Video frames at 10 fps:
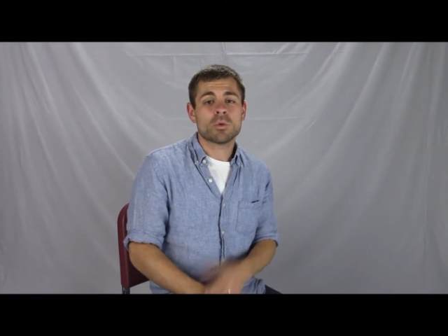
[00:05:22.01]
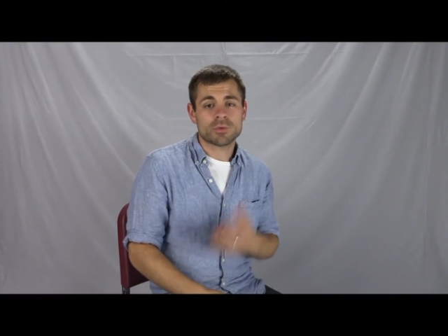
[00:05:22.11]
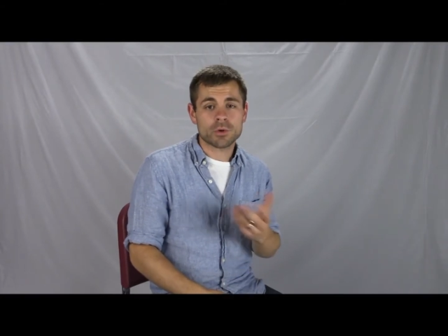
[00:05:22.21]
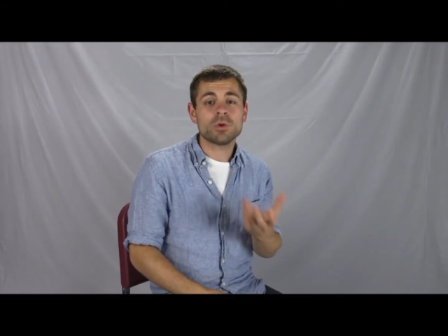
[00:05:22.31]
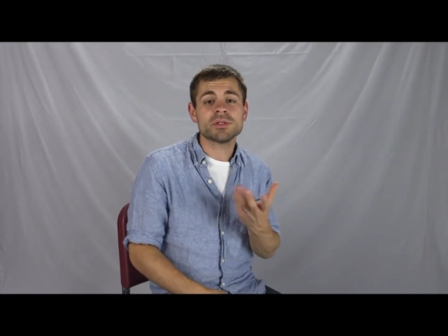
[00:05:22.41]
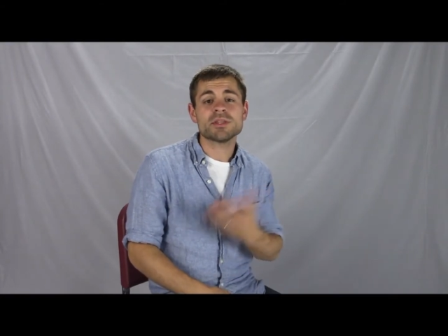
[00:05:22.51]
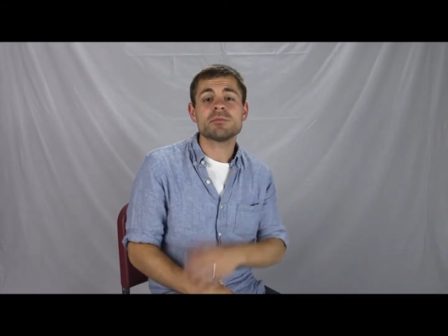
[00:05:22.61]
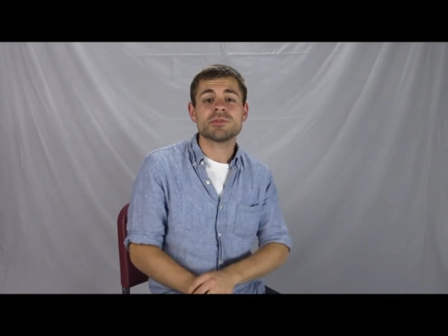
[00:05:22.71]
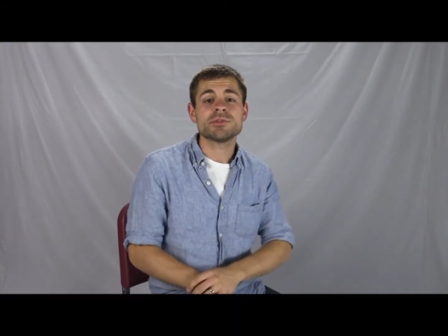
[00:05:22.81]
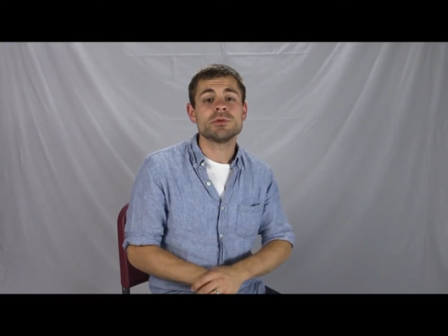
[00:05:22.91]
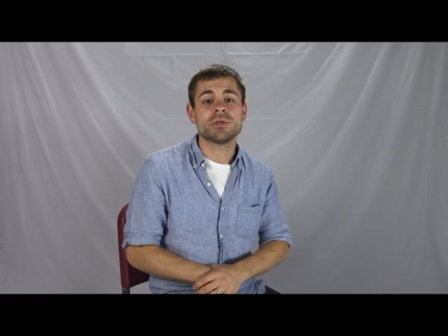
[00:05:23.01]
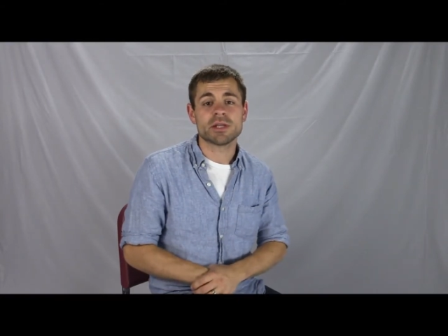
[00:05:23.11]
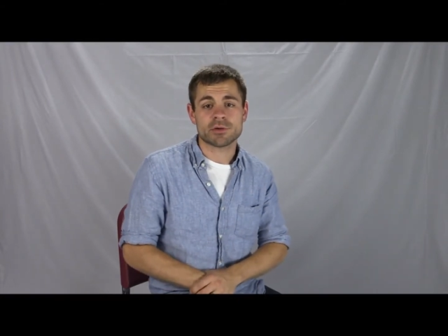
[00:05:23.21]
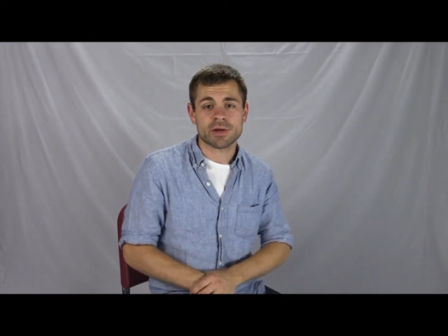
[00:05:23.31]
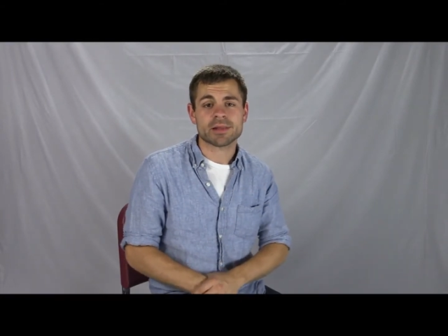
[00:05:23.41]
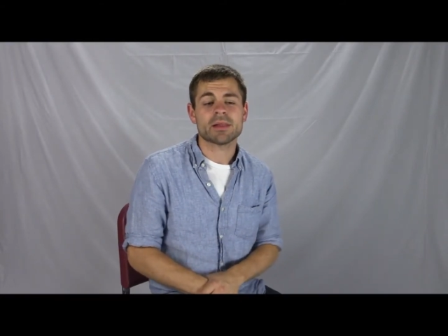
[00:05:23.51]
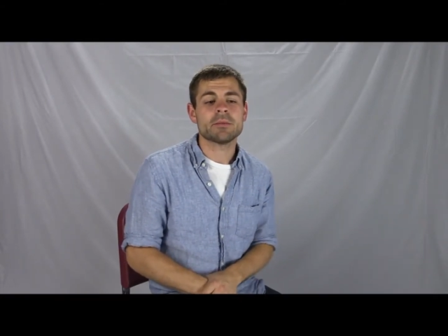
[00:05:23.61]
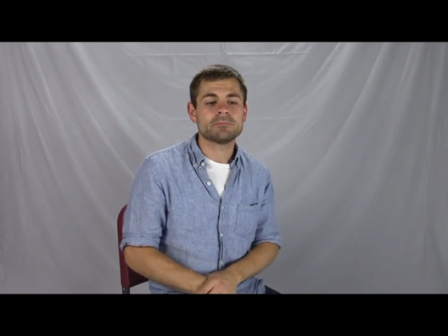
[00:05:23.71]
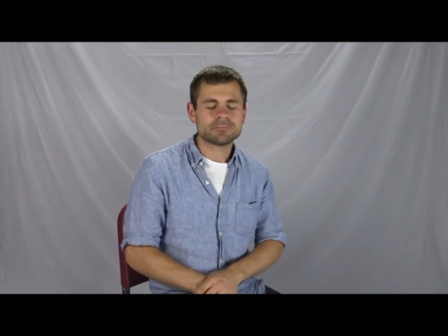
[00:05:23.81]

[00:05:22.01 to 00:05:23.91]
or they're holding the bassoon incorrectly.